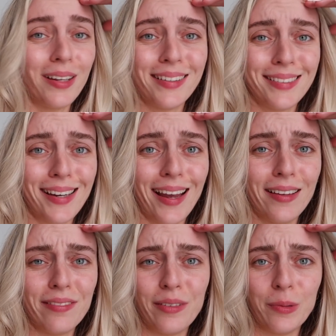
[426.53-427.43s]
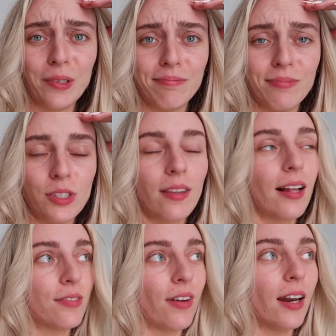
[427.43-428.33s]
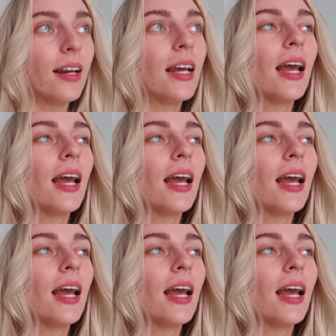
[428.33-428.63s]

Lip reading: we can stay if we want. So that's fun.